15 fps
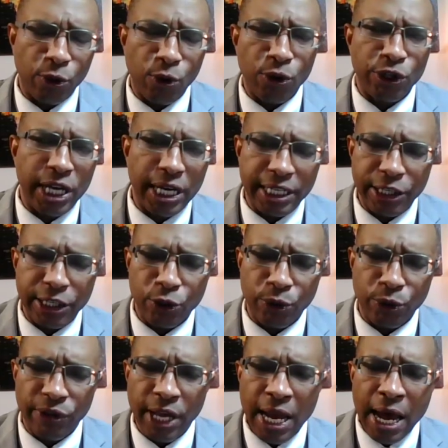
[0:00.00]
of course, that
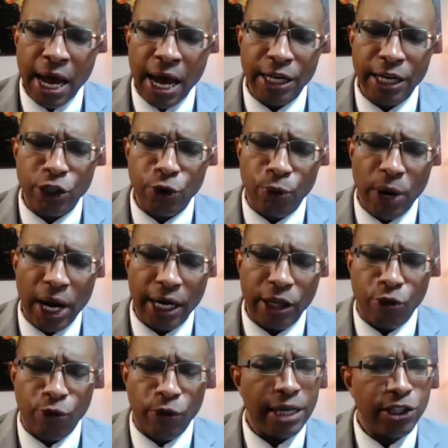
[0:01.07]
deals with
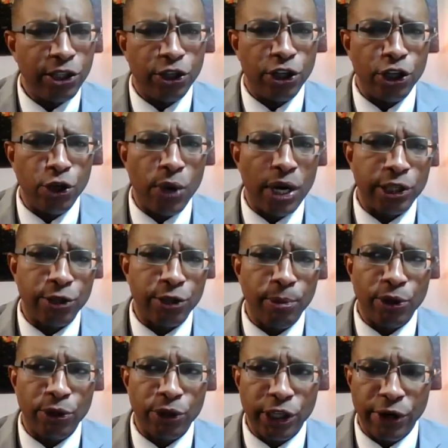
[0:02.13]
direct threats to U.S.
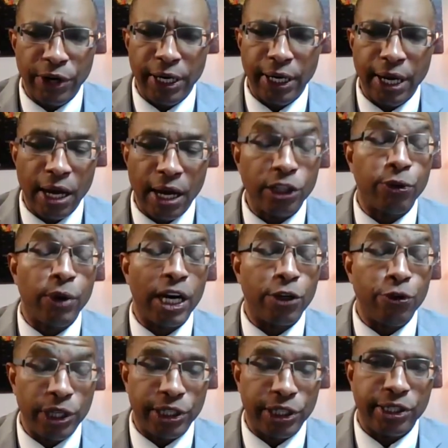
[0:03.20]
military,
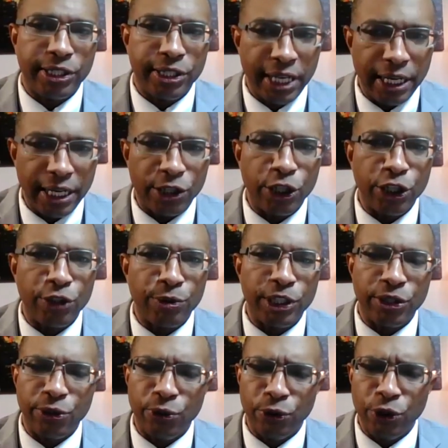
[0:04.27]
direct risks,
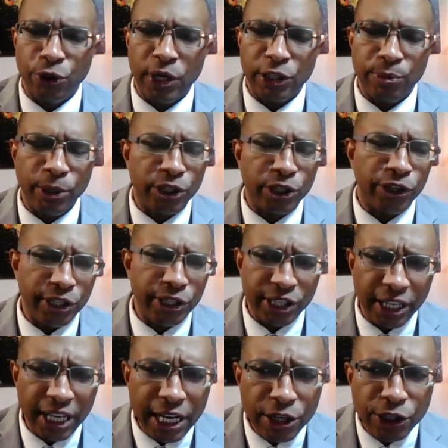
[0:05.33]
to U.S. military
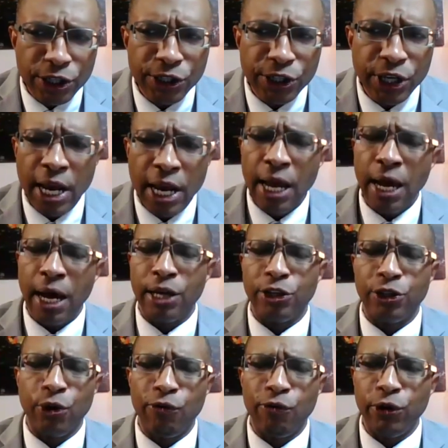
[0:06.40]
installations.
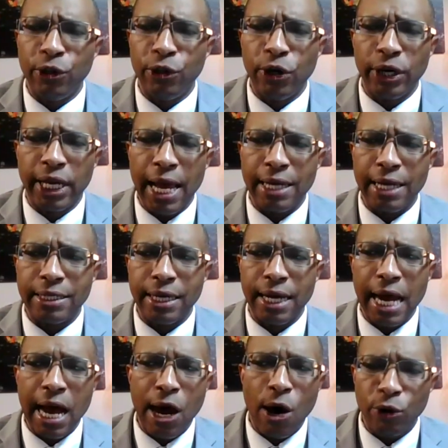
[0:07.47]
So if we look at
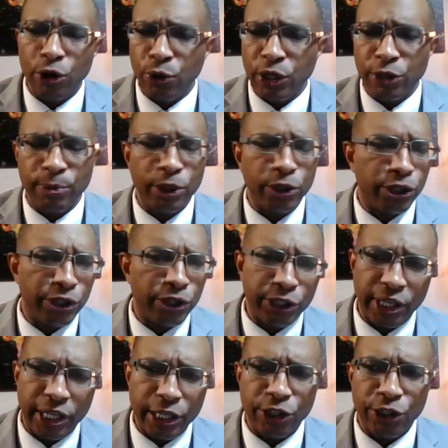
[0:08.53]
how U.S. military
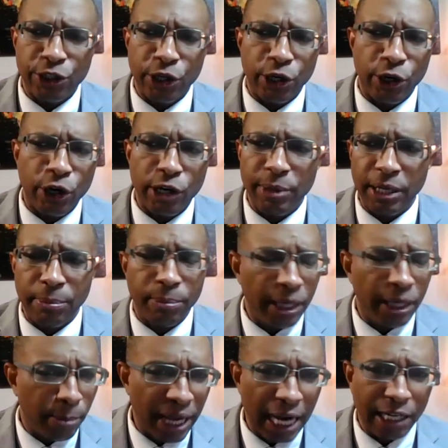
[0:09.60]
installations are going to be
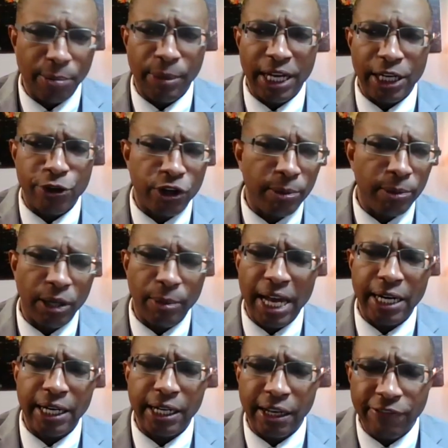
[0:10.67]
impacted by extreme
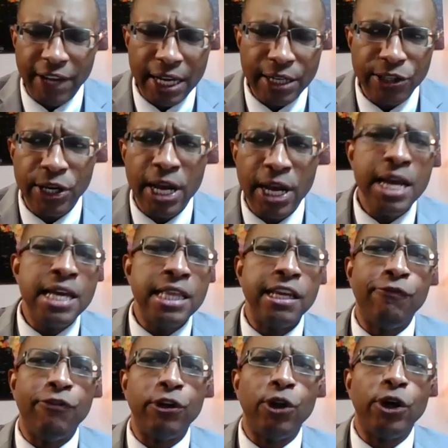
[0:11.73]
climatic events,
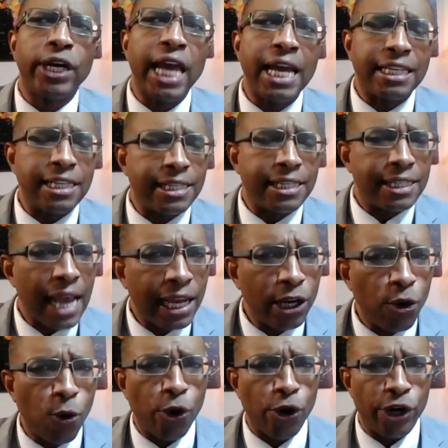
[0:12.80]
then if we look at the
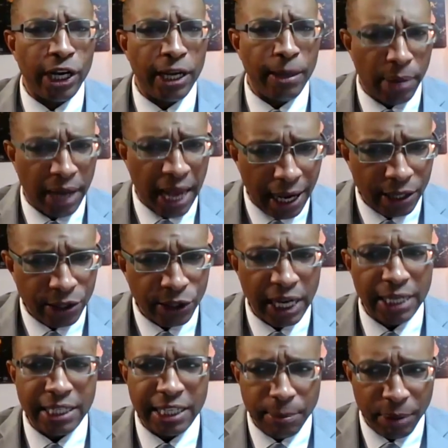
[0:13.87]
second order impacts,
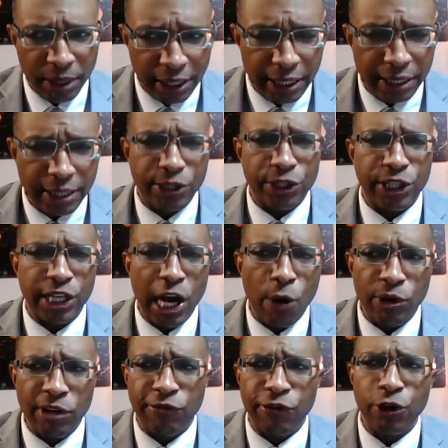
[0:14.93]
and typically this is how
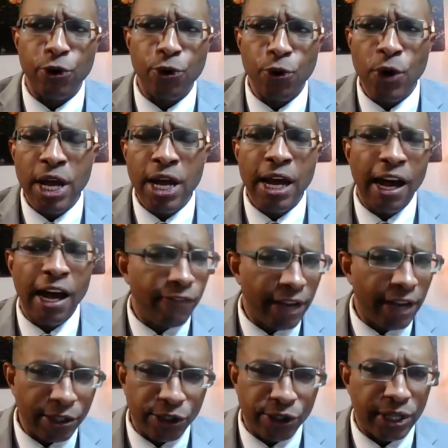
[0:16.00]
we view
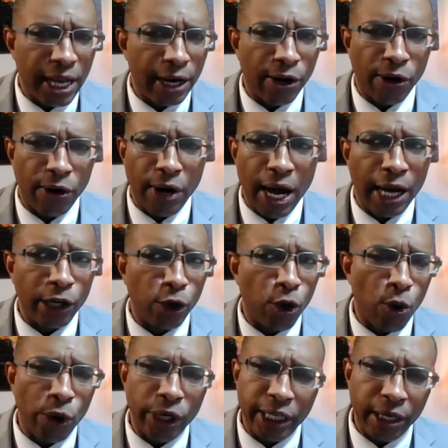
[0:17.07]
events that are
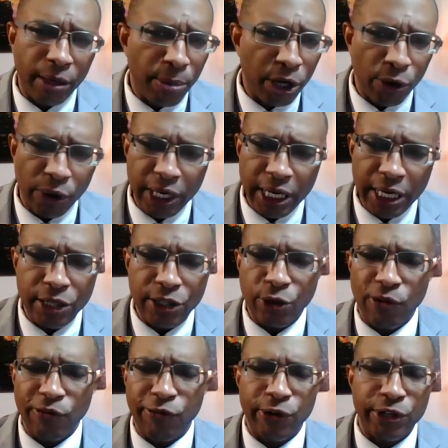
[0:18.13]
ongoing in the Middle East.
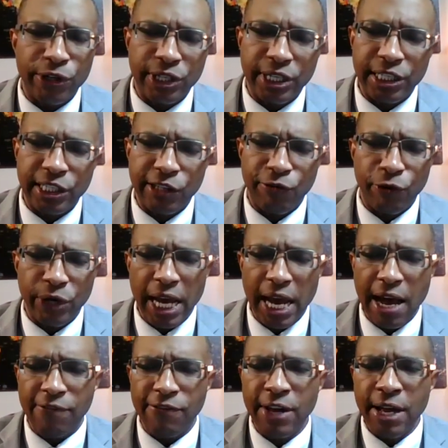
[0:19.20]
So for instance, if we
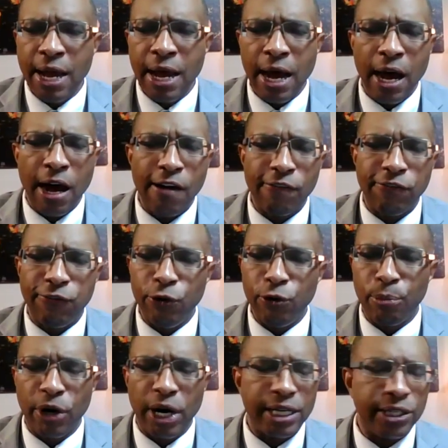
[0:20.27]
have
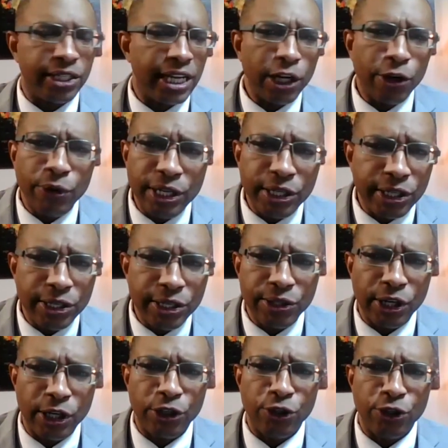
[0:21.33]
food price
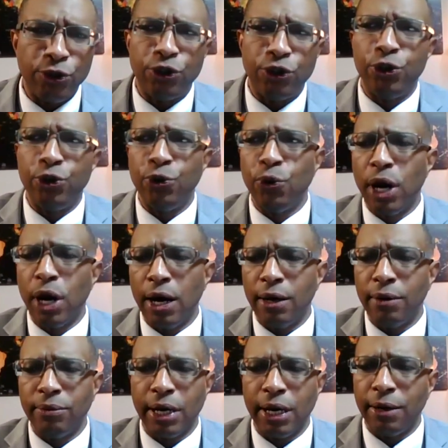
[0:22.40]
increases due
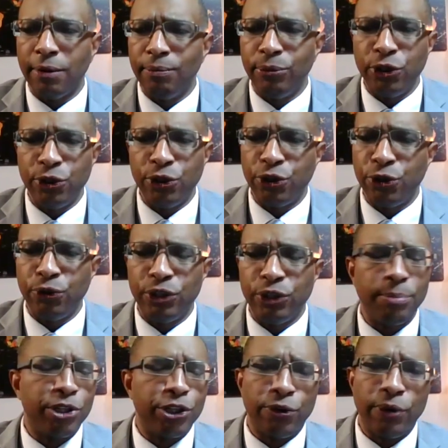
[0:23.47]
to
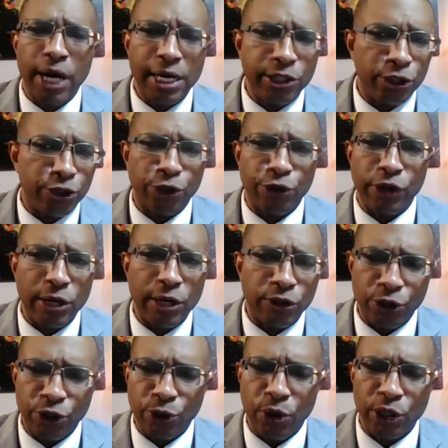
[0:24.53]
temperature rises or
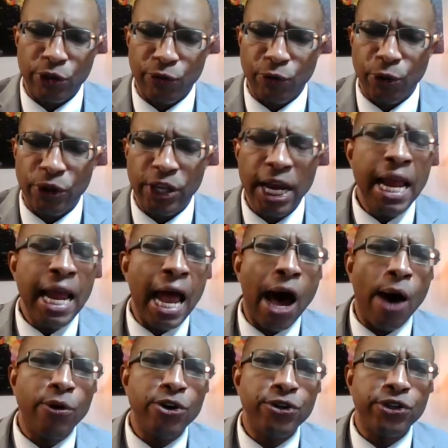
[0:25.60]
droughts or so on and so forth,
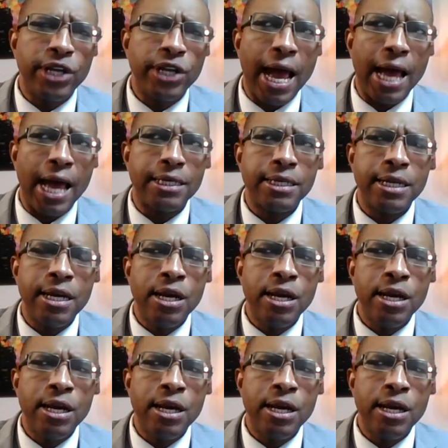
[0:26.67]
how does that